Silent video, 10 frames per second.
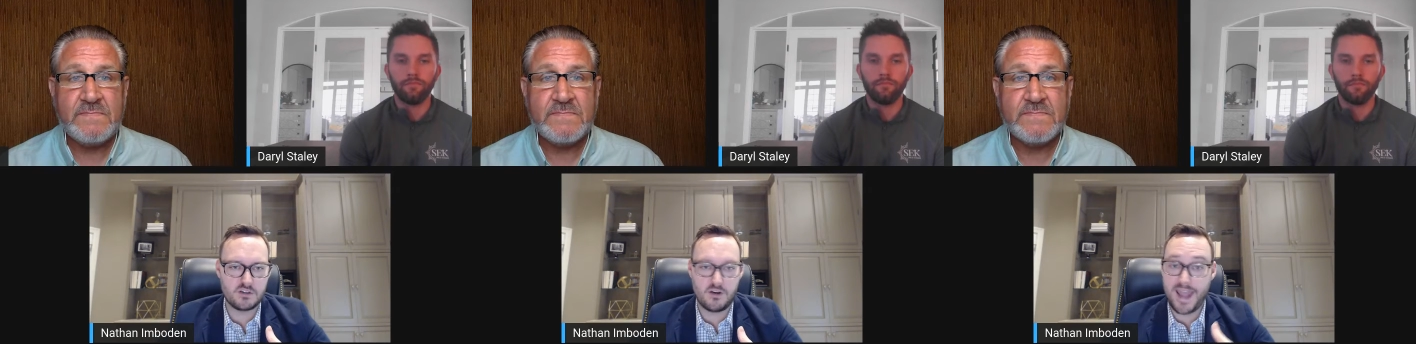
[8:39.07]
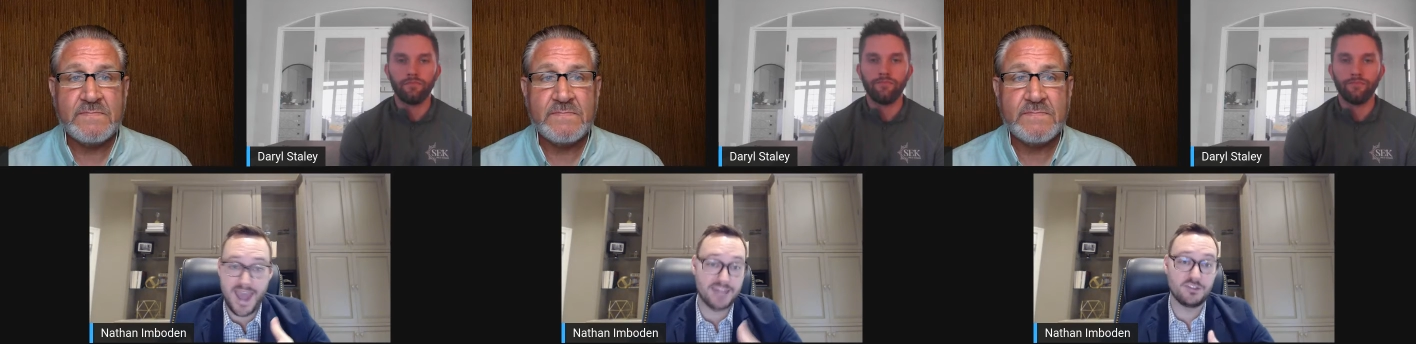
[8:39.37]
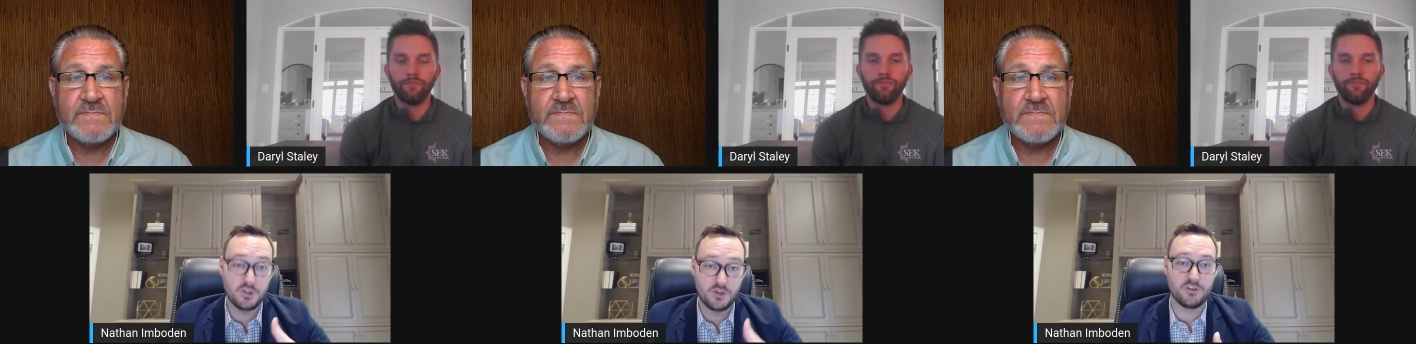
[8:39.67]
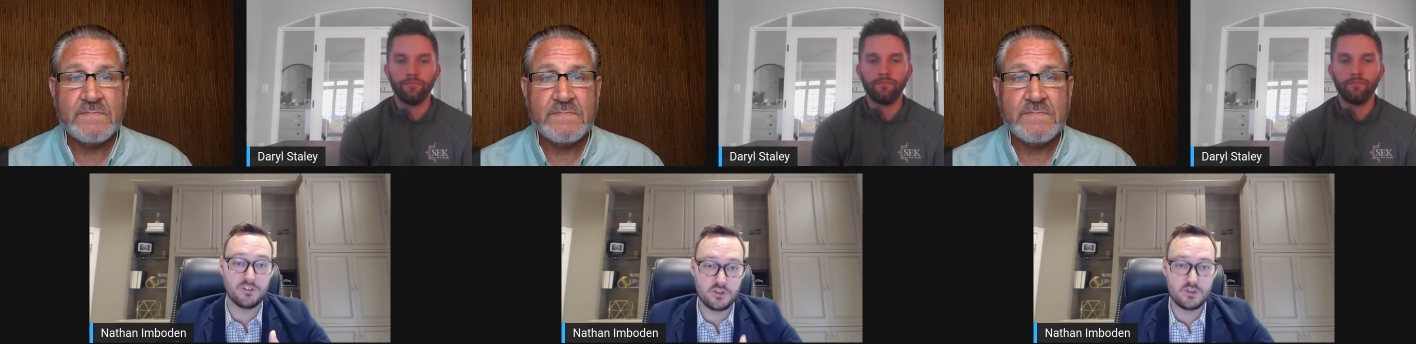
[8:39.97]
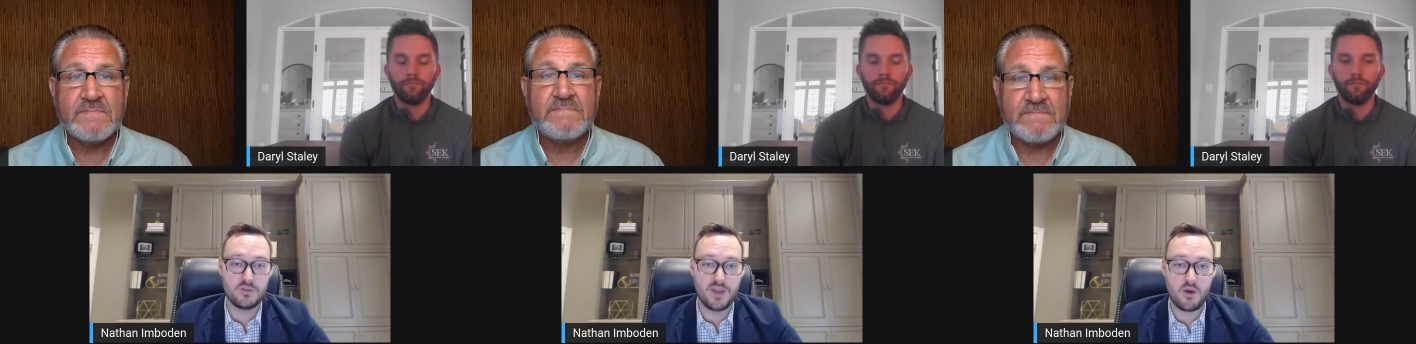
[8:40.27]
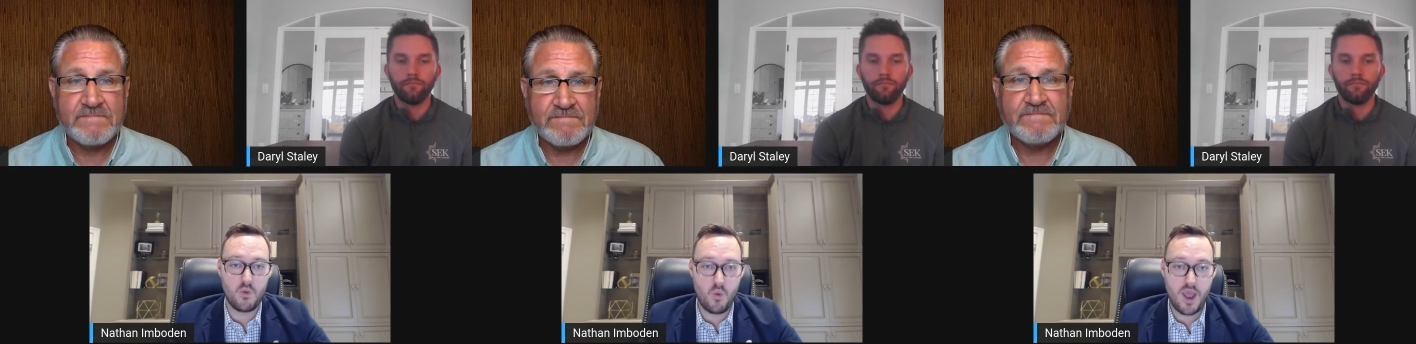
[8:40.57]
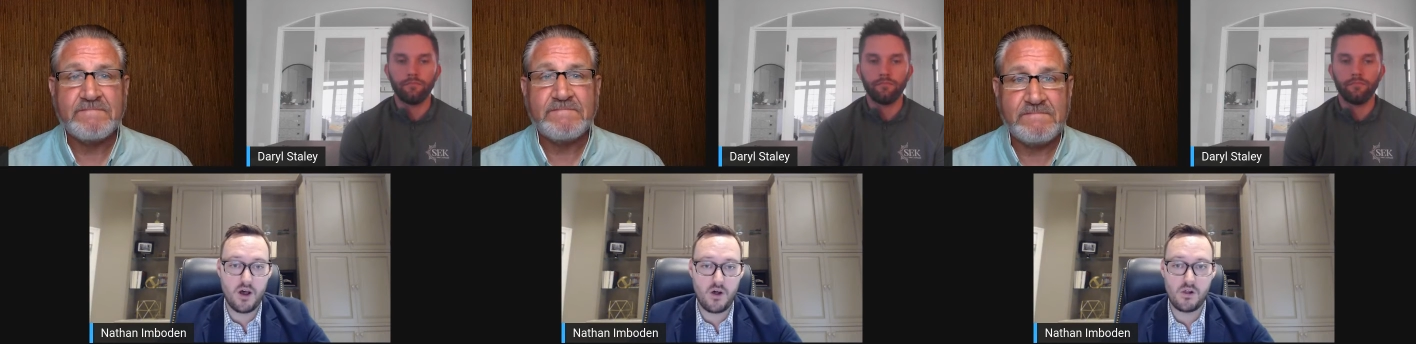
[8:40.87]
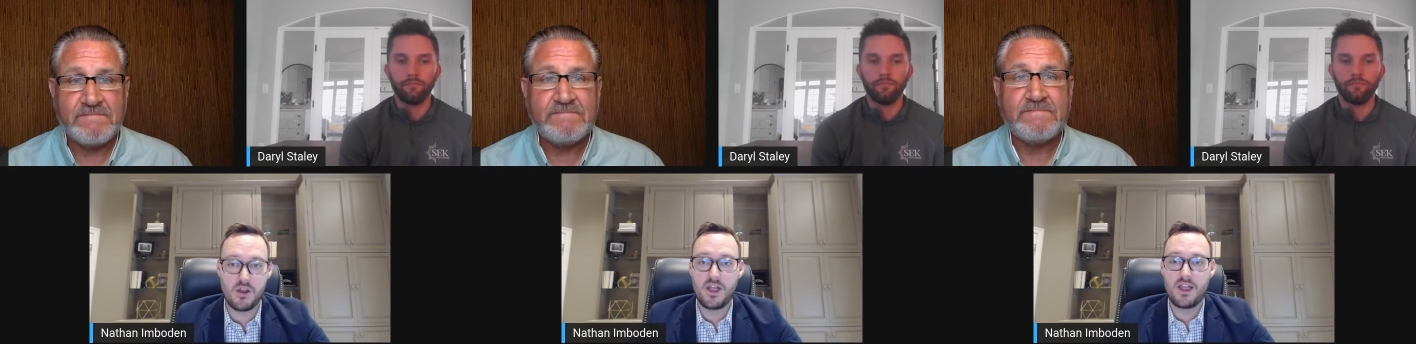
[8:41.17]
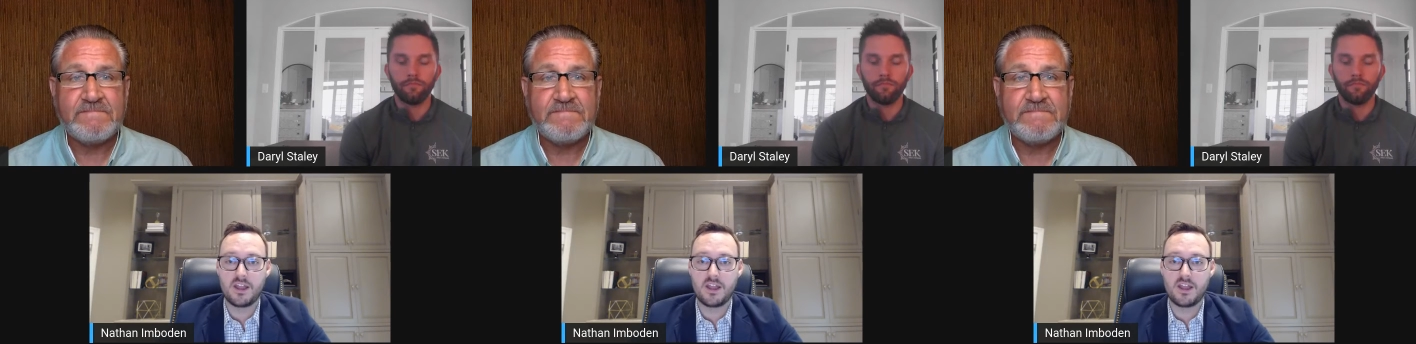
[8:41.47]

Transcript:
Speaker 1: So I had to learn to do that well